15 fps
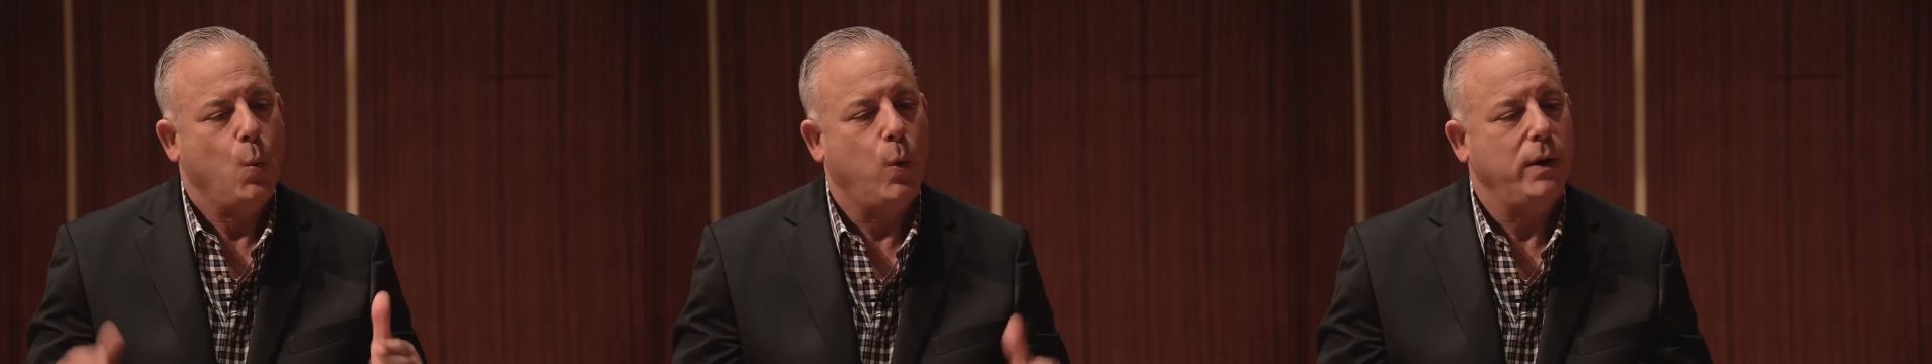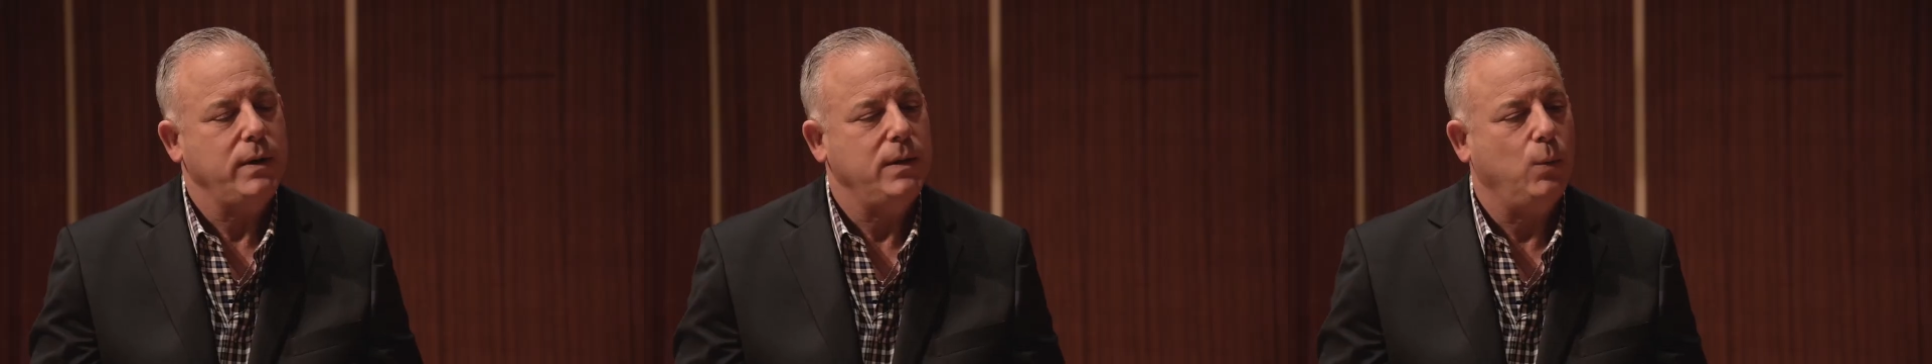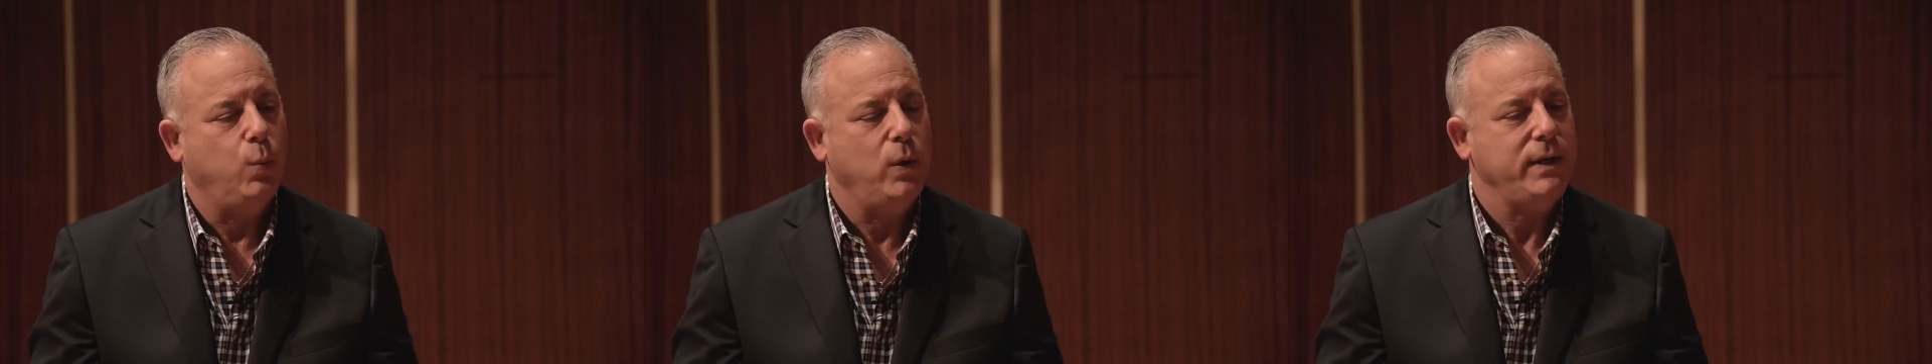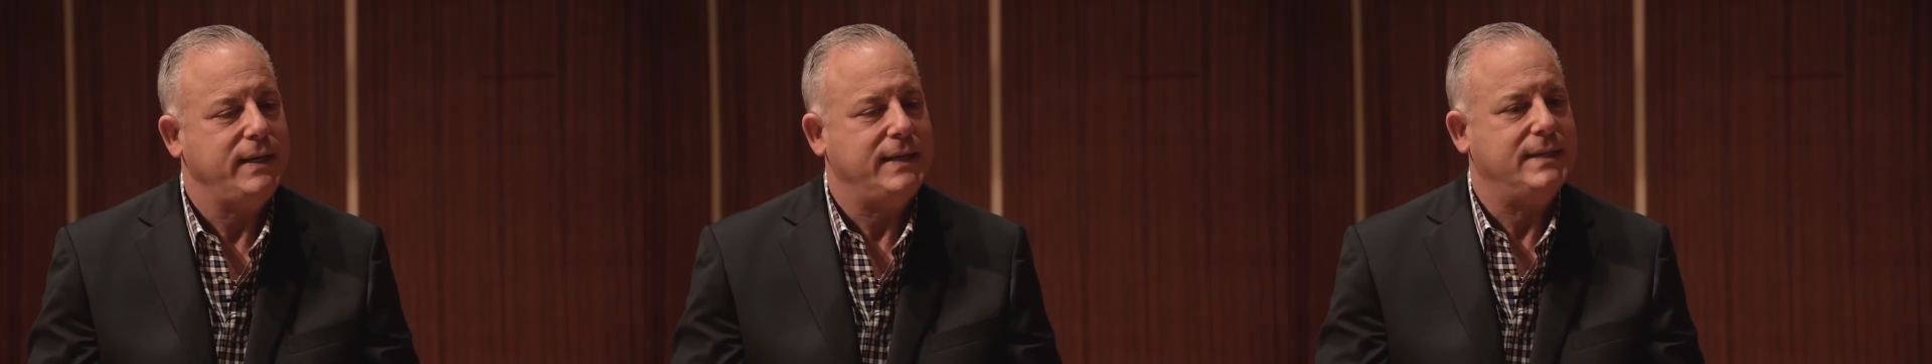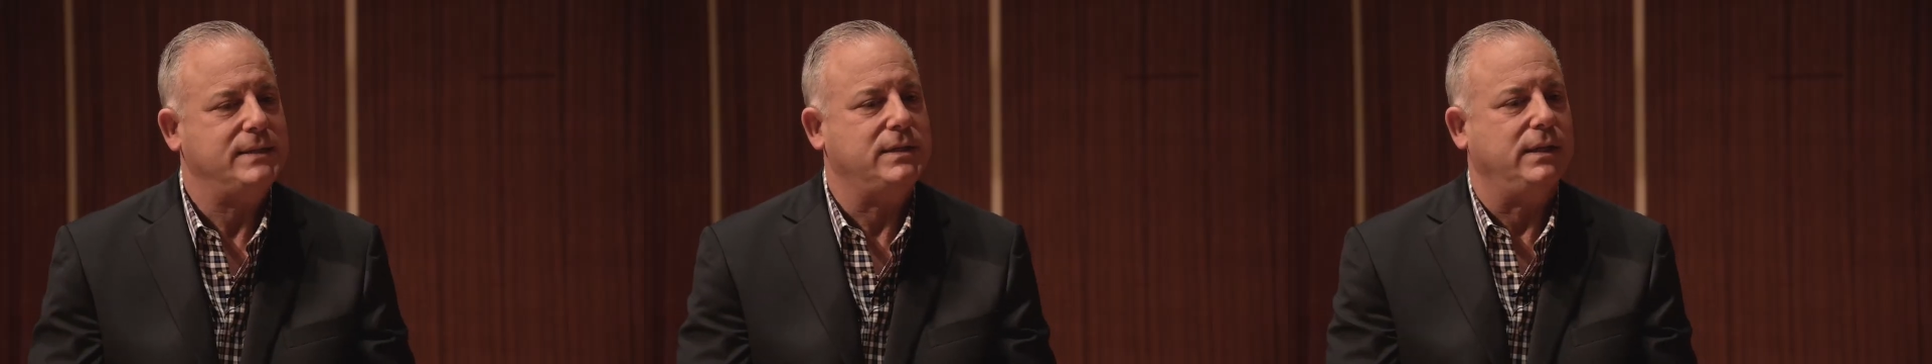What
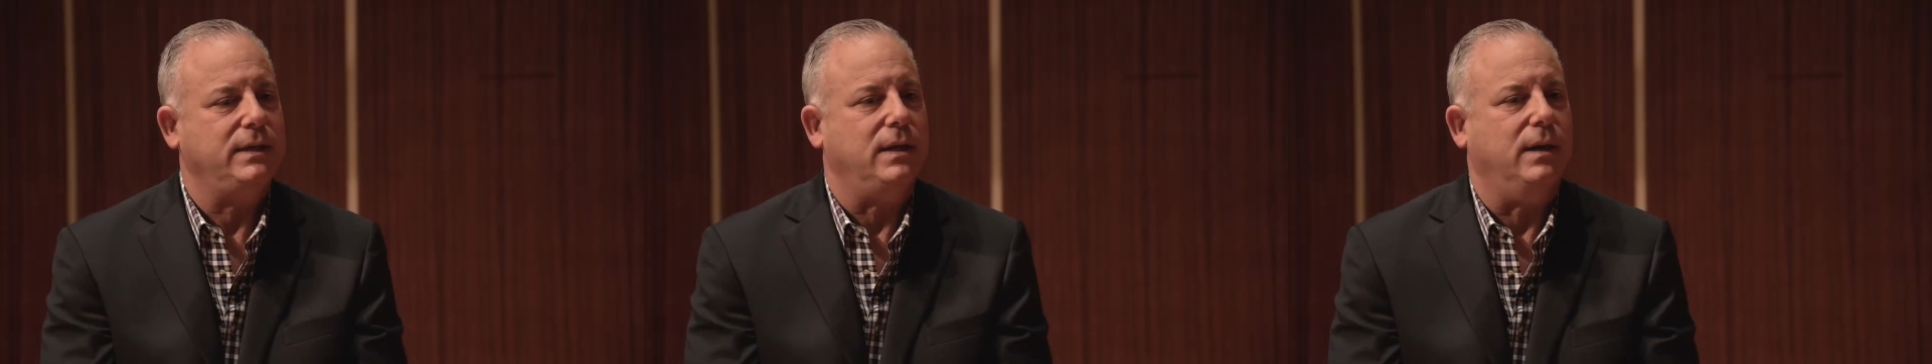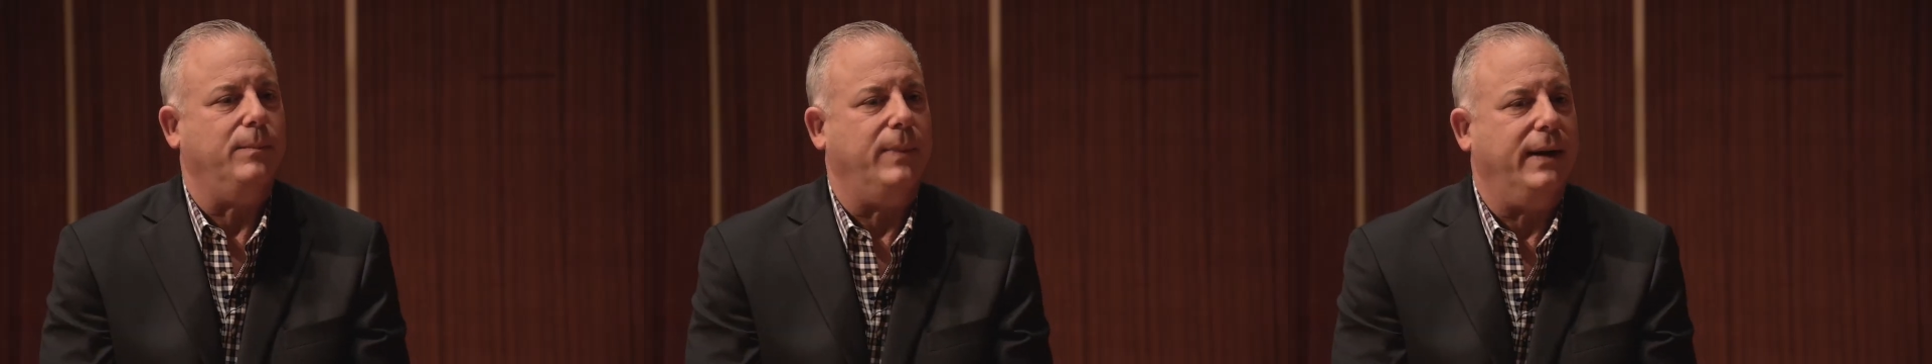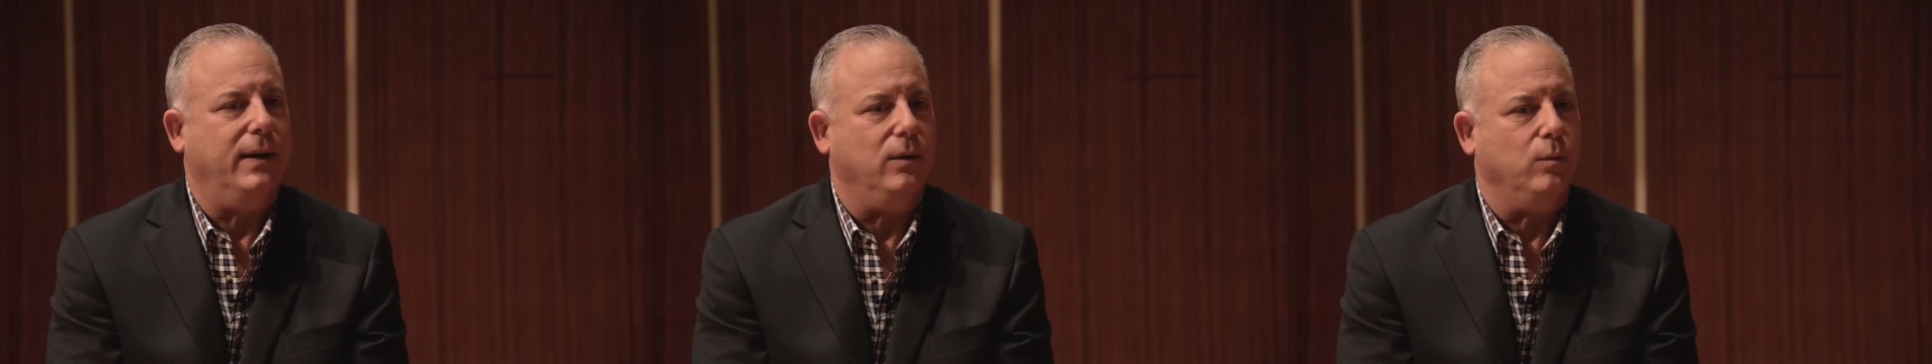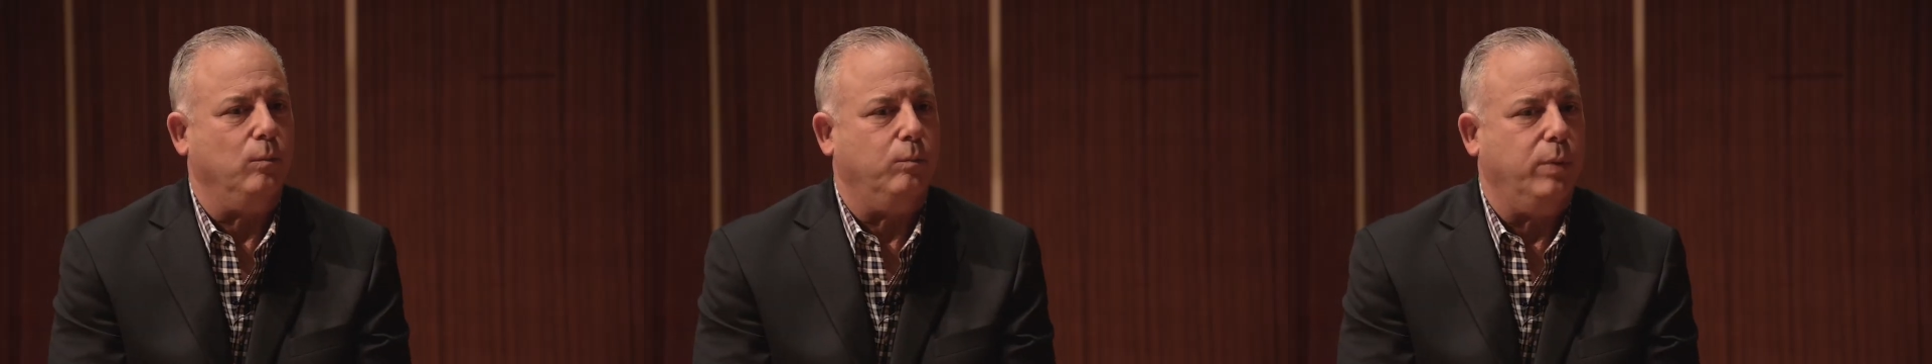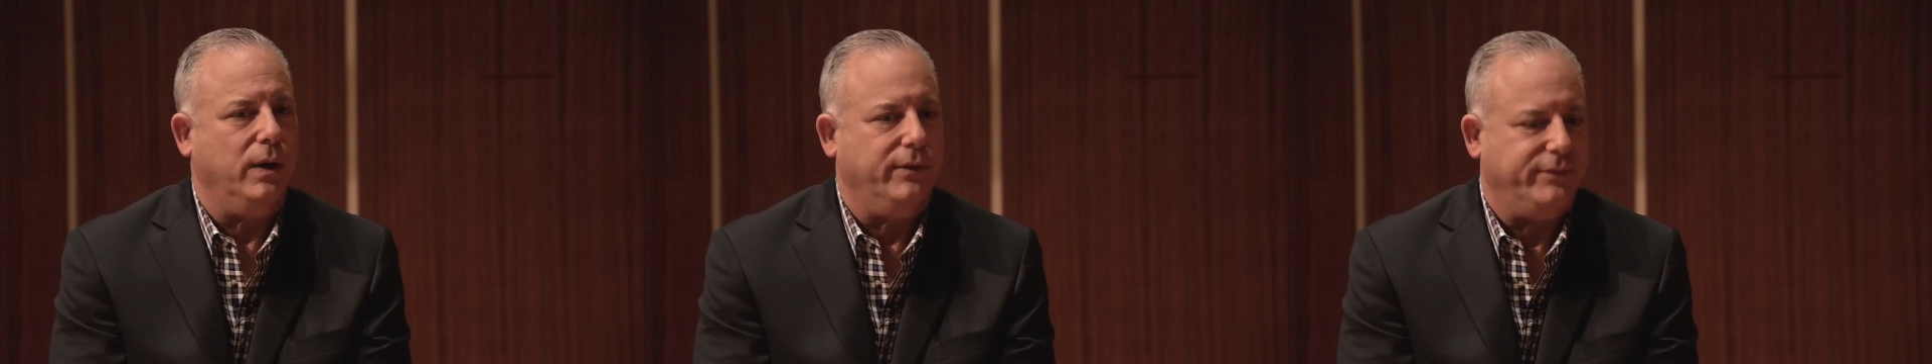is it
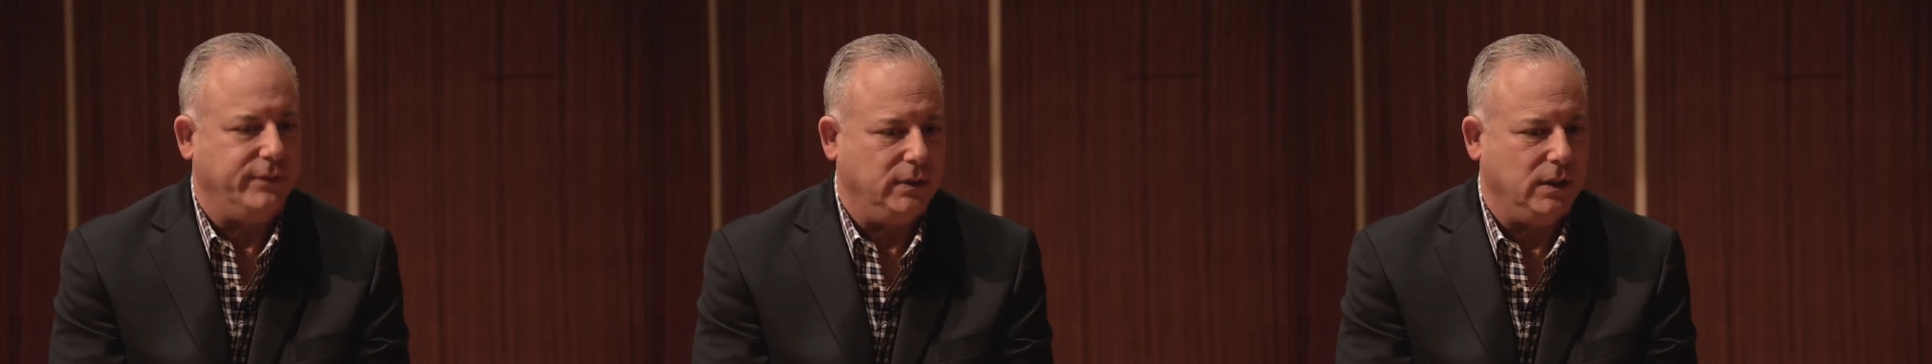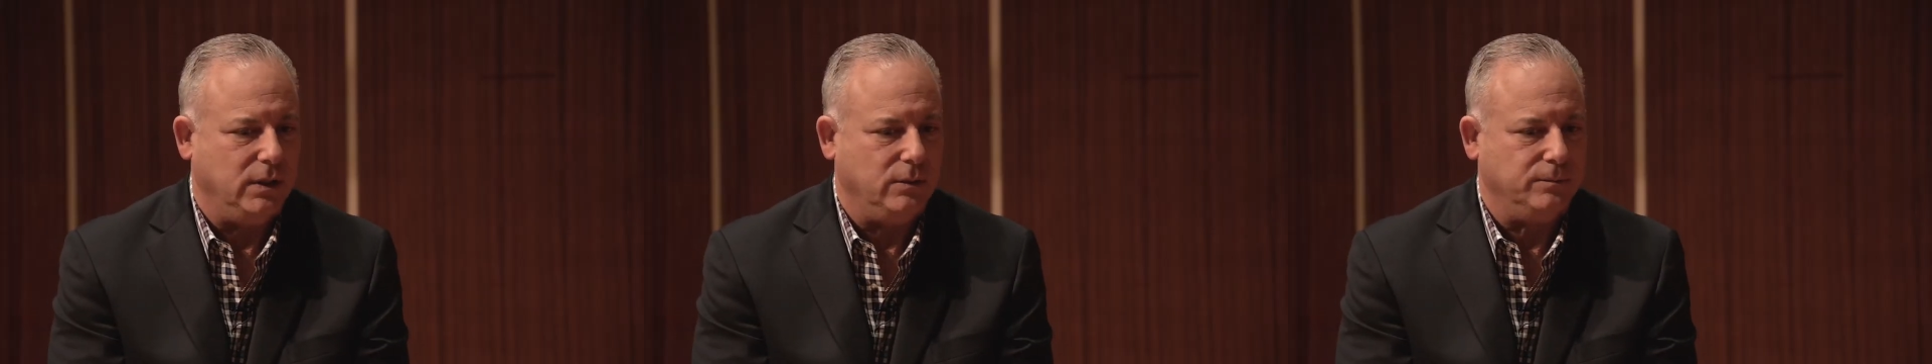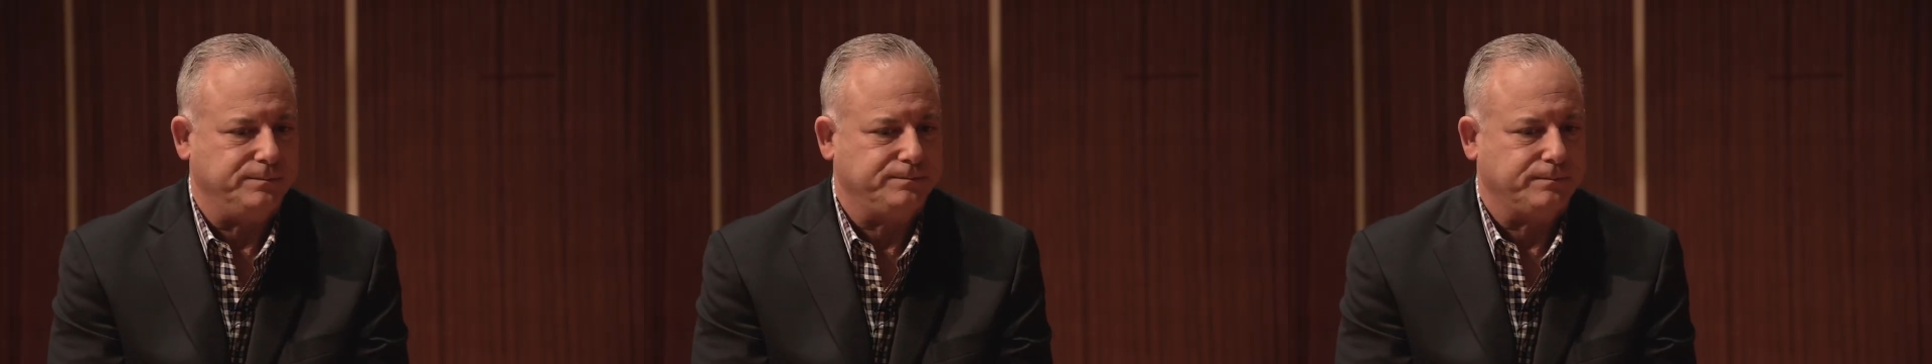about Buffalo